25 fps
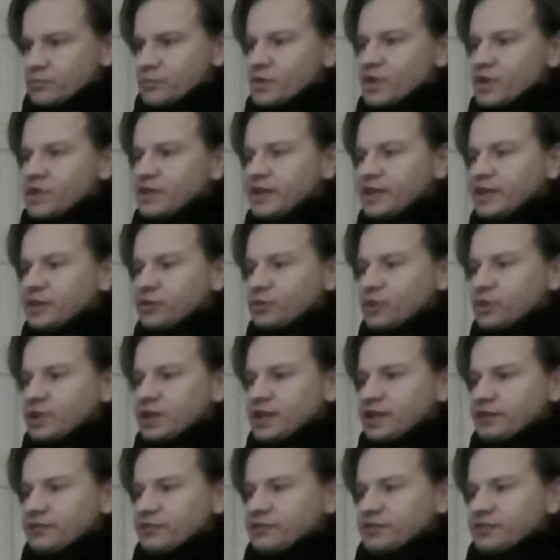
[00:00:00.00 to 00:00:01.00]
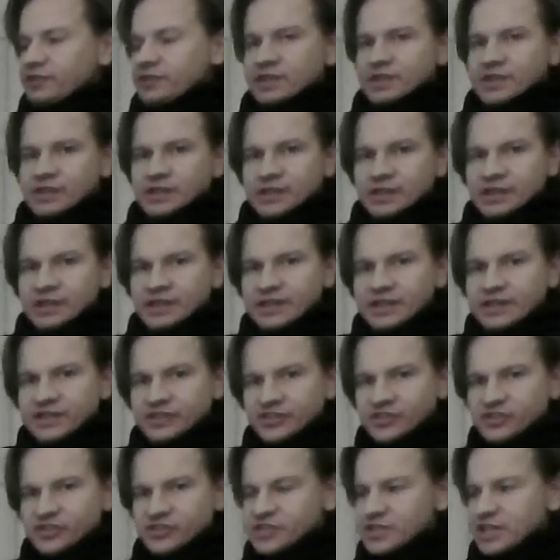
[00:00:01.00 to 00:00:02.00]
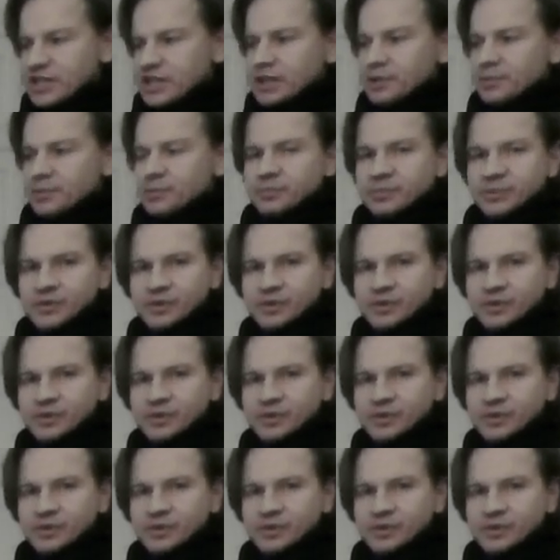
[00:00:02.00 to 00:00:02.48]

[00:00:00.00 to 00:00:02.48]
and then you have the shape